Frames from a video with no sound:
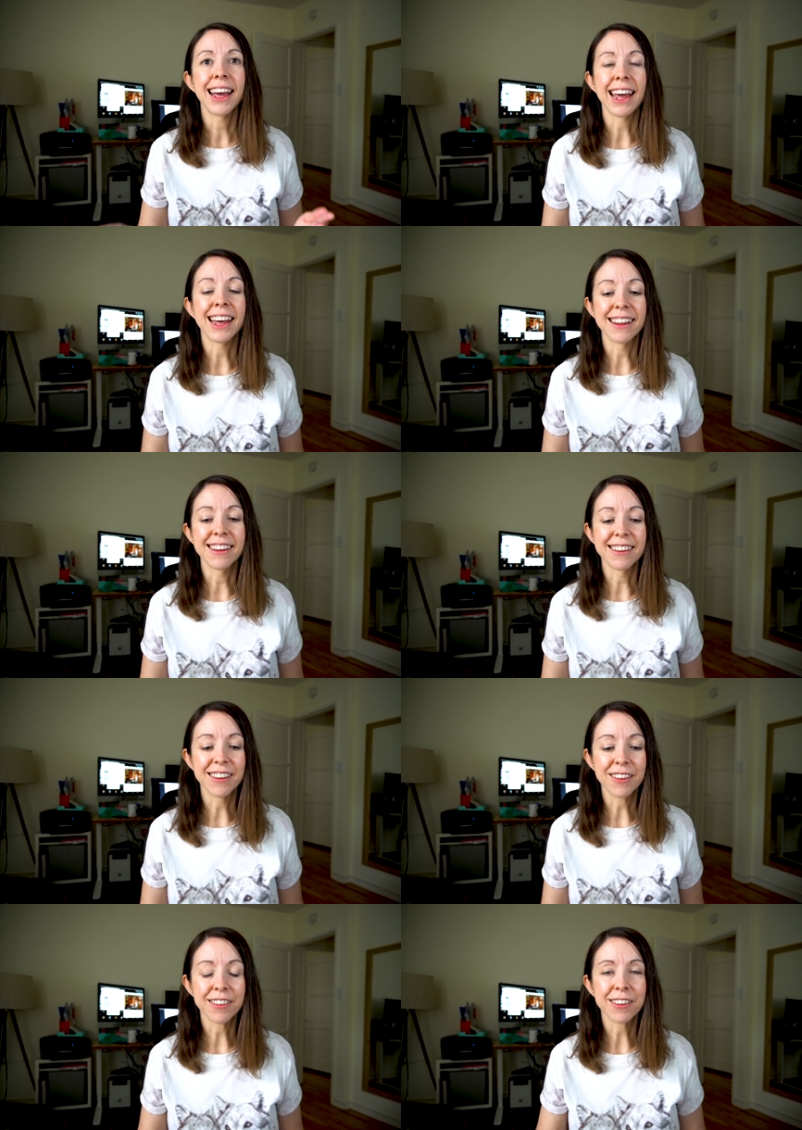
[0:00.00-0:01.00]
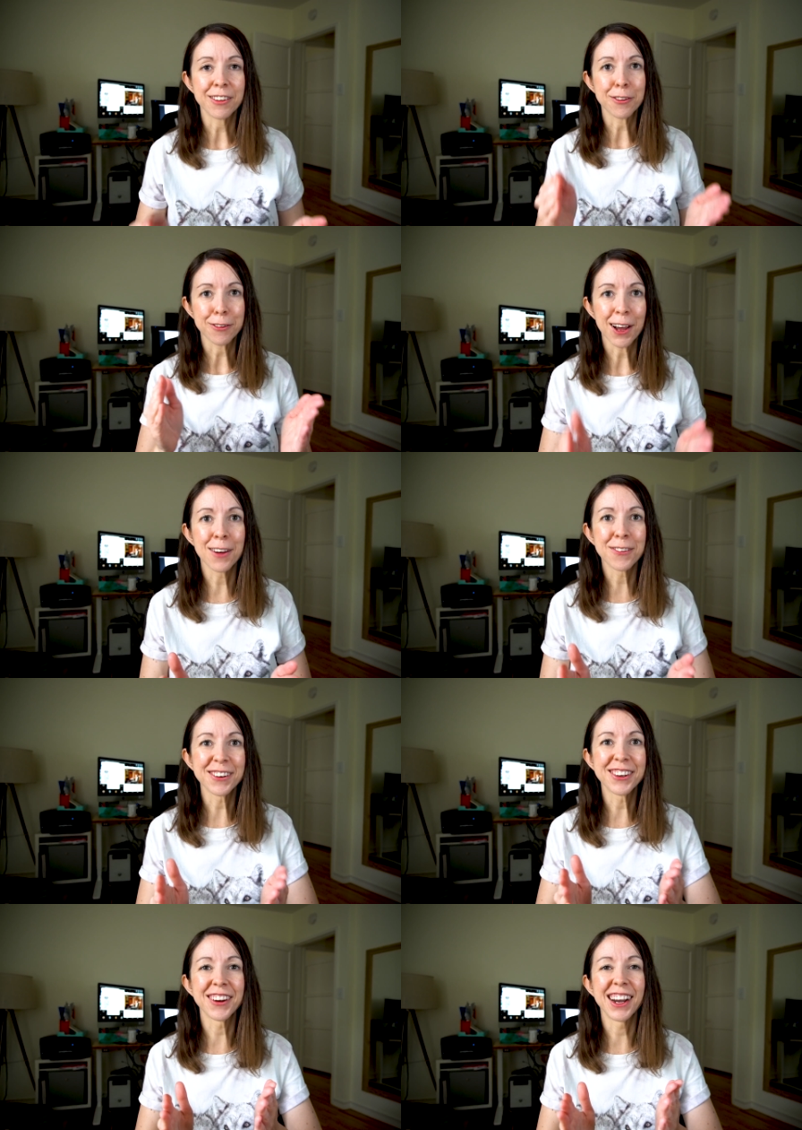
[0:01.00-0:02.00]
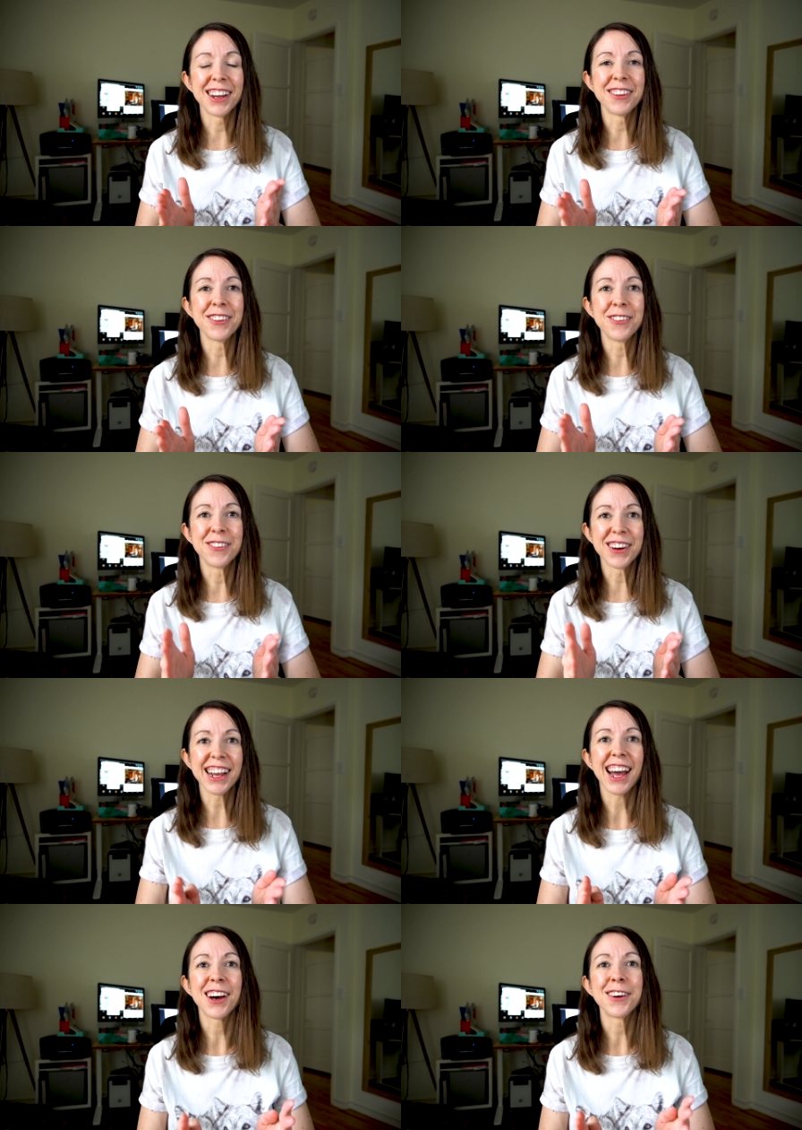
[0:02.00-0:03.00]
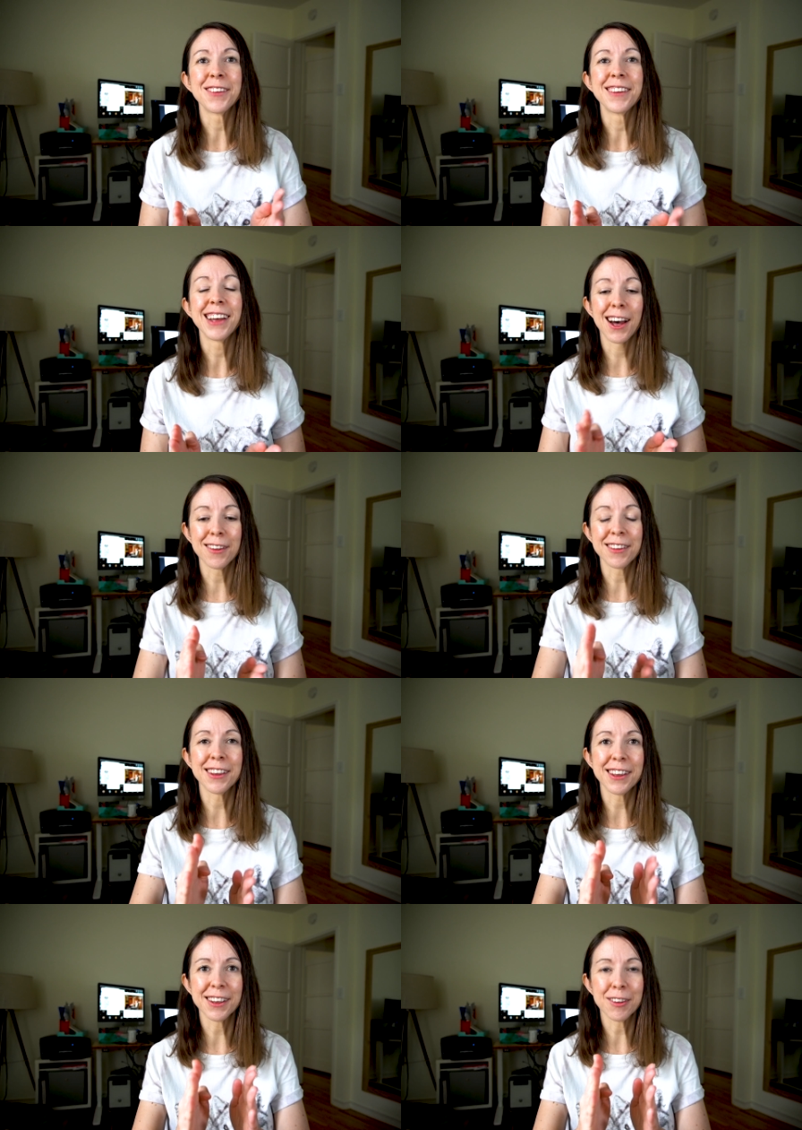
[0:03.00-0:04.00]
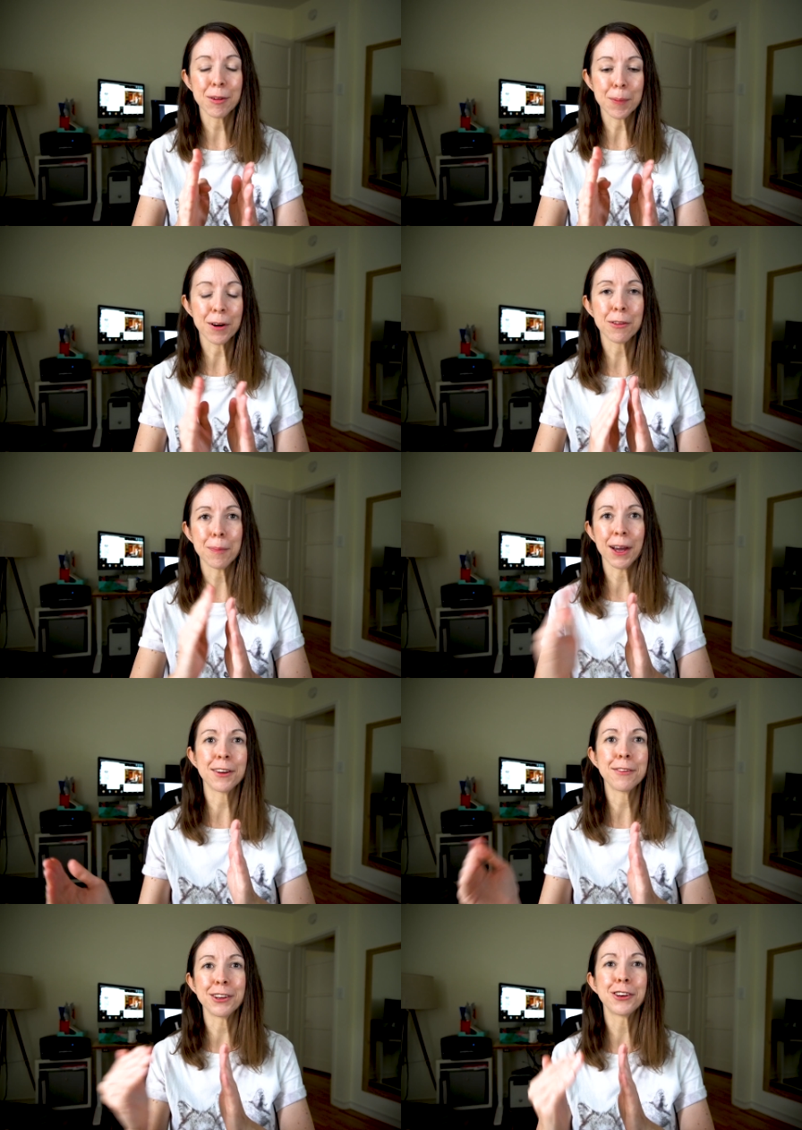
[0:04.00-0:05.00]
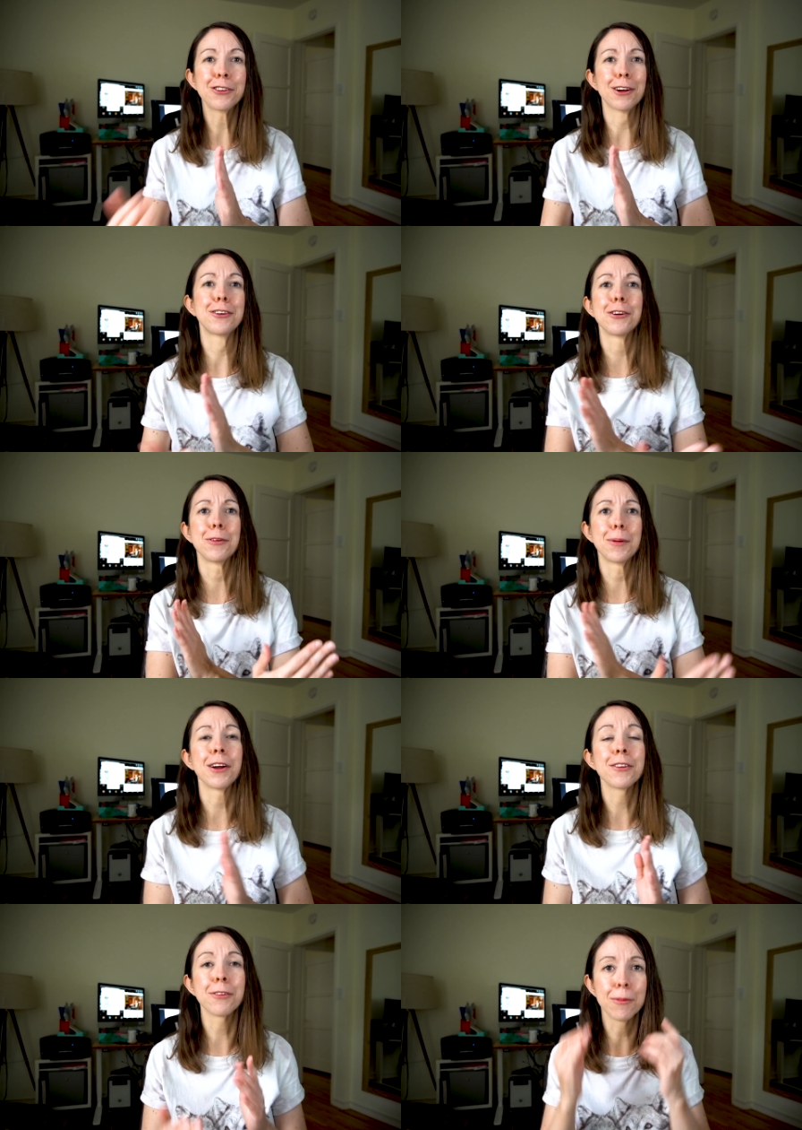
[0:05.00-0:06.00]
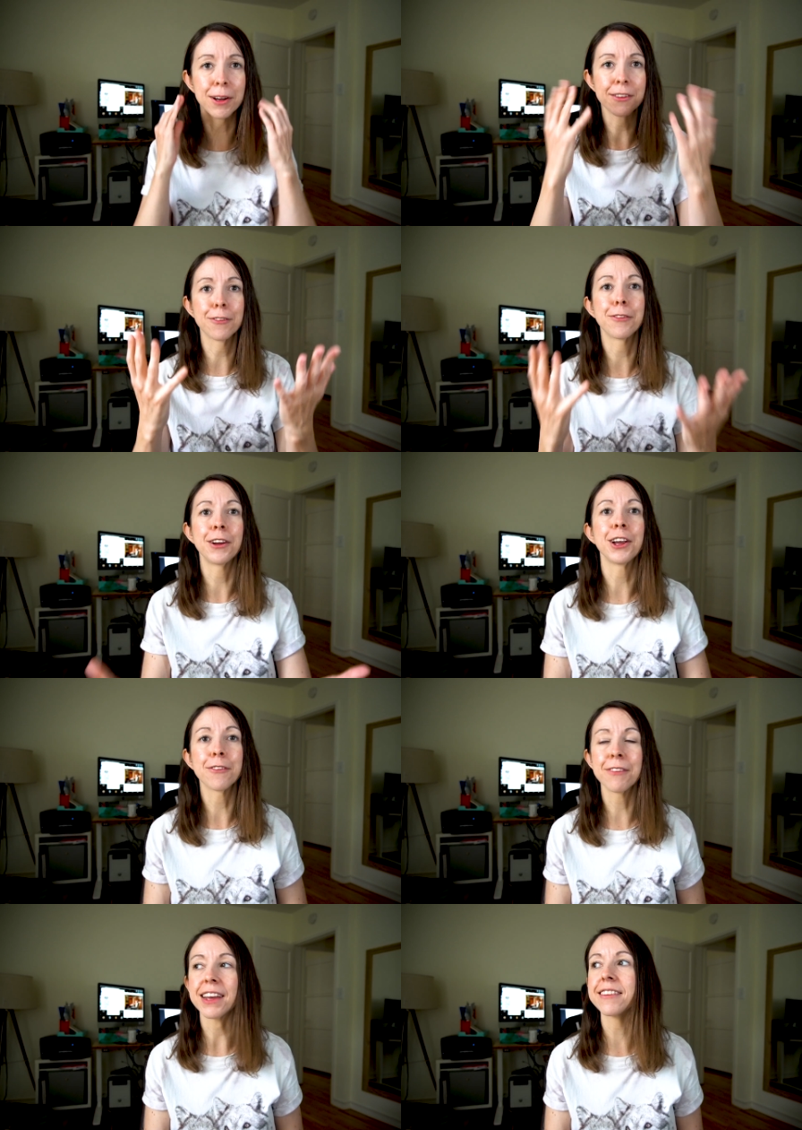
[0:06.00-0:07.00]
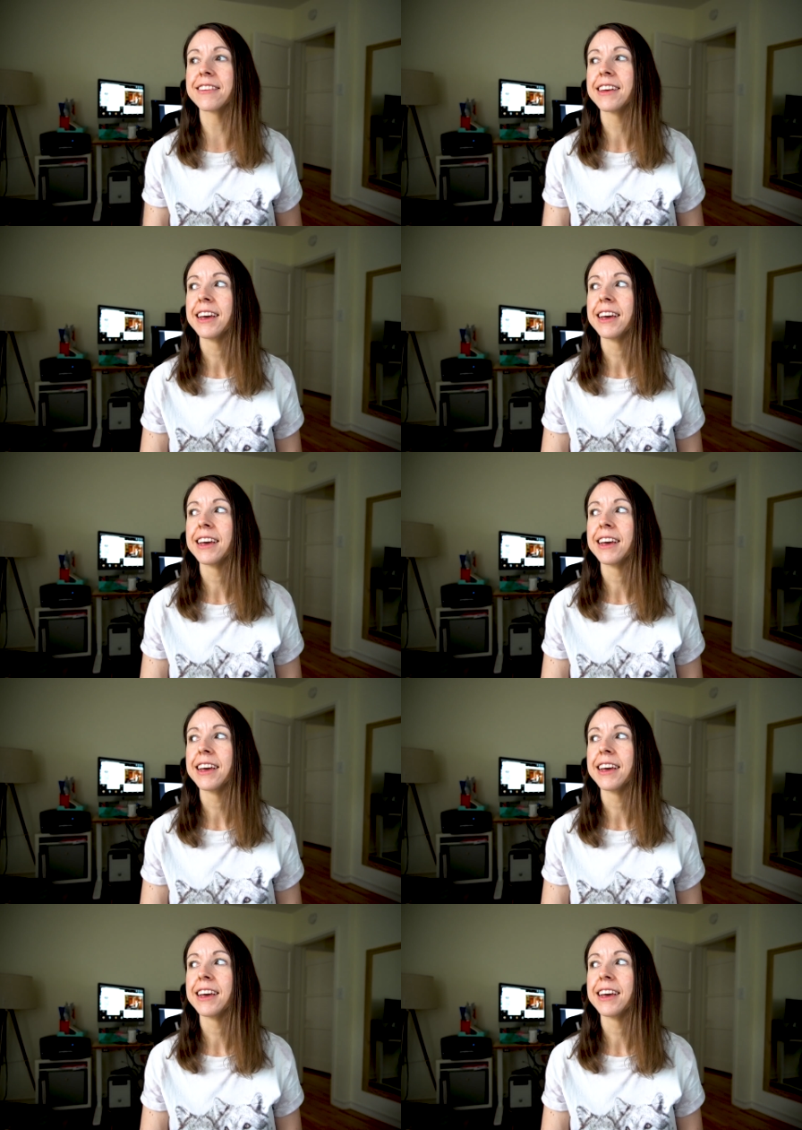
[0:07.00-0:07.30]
and you sit there forever trying to work out how the perspective and structure works for what's in front of your face.